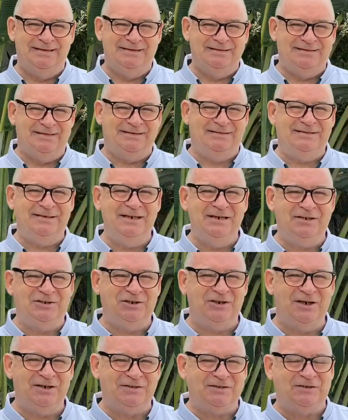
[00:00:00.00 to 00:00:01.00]
to teach
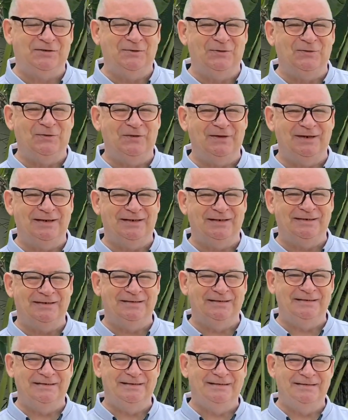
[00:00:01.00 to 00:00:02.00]
in a school there.
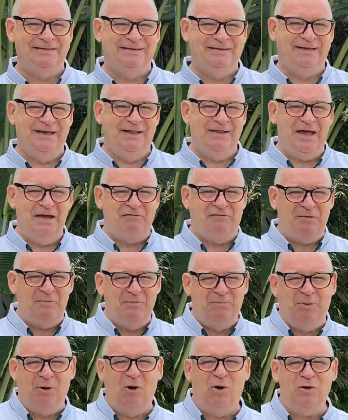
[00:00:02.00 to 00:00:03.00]
Then from
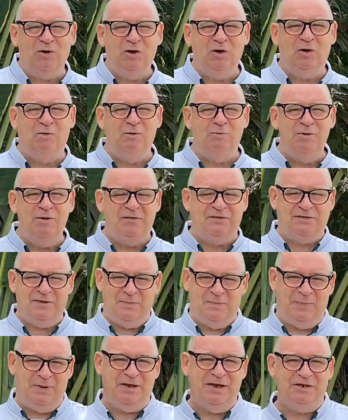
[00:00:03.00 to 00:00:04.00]
Borneo, we moved to
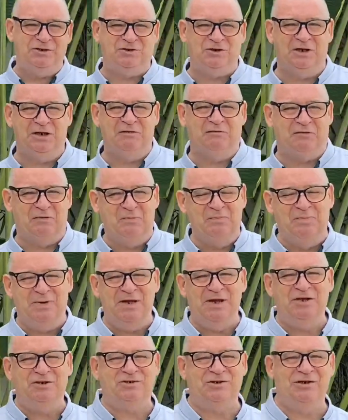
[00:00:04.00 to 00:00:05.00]
Beijing. From
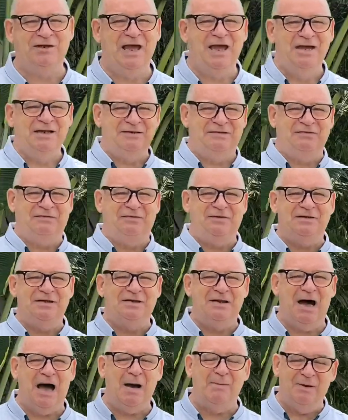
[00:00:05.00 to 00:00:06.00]
Beijing to
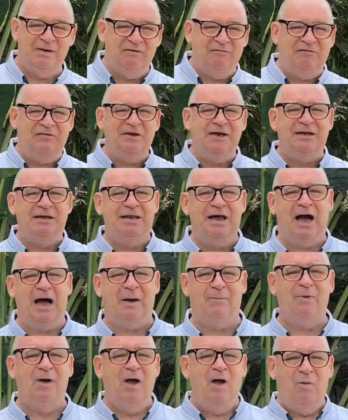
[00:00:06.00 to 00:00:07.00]
Vietnam. In
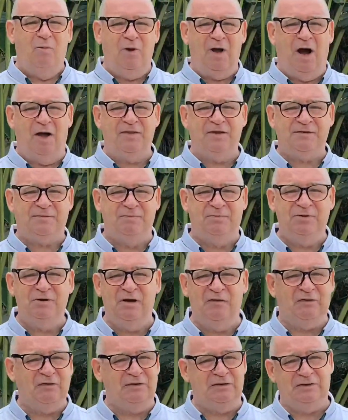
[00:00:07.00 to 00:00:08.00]
Vietnam, we had this
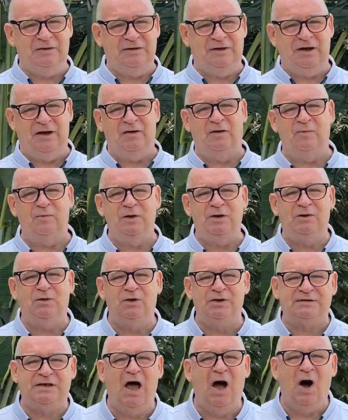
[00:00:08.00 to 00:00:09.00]
beautiful little girl that we know
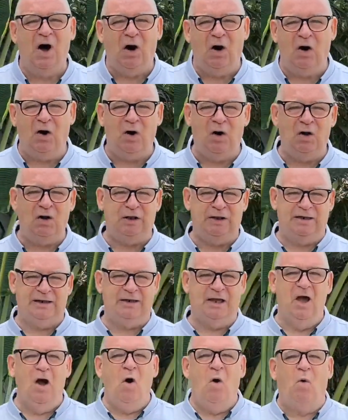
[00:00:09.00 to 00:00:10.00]
as Holly.
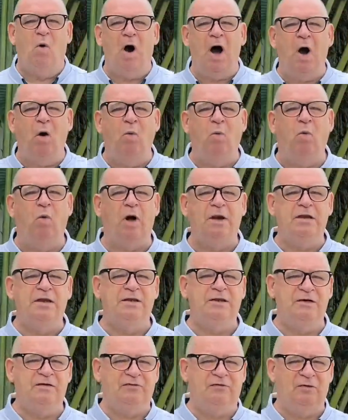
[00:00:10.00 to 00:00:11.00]
What a
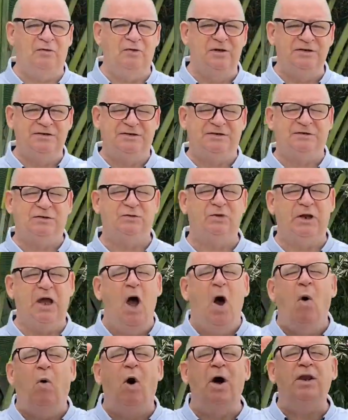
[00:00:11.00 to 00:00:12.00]
wonderful story.
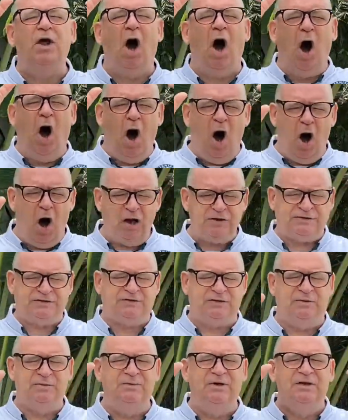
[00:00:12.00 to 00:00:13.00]
What an
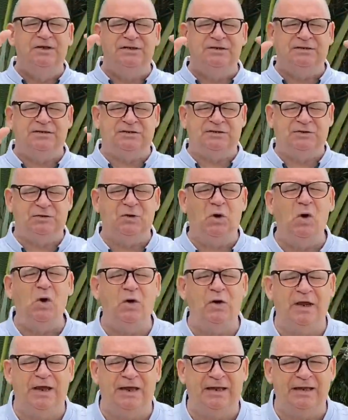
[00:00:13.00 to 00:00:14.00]
awesome
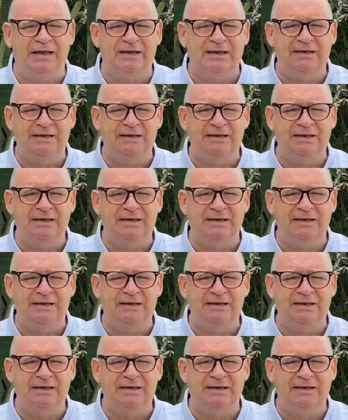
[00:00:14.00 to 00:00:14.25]
story.